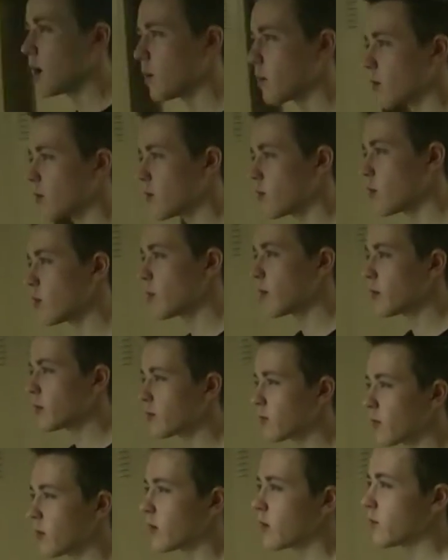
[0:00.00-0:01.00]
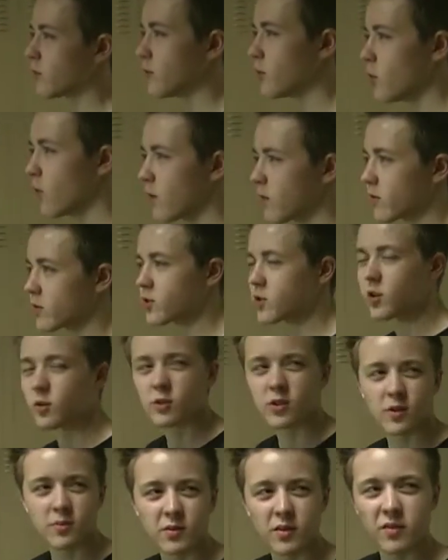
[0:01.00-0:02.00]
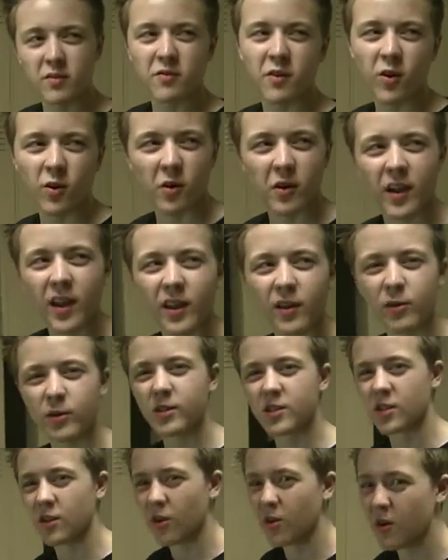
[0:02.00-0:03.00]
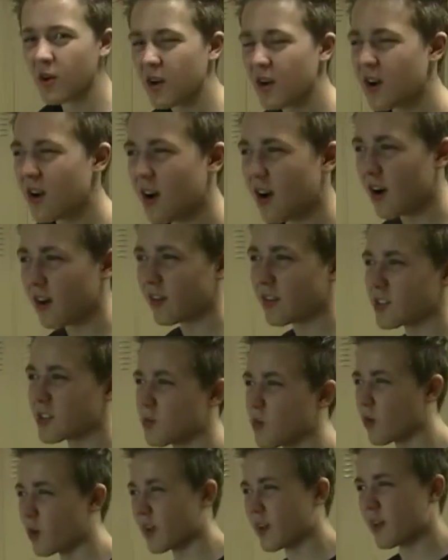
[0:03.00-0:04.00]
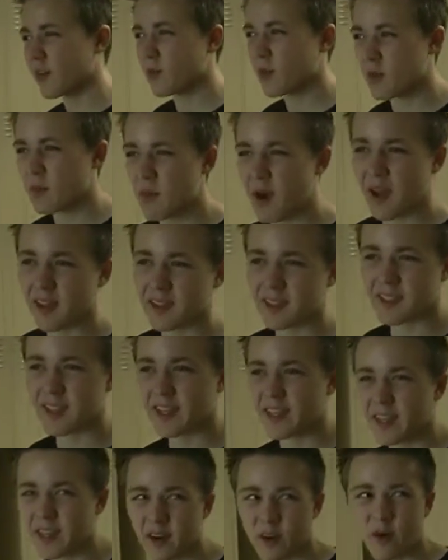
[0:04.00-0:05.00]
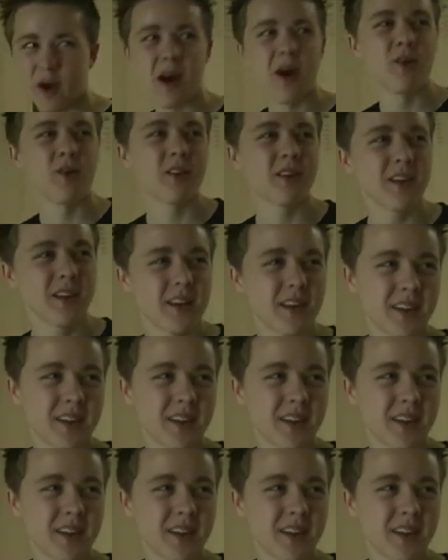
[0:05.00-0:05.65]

I'm performing in front of whoever shows up to the photo gallery, so all this morning I've been politicking around,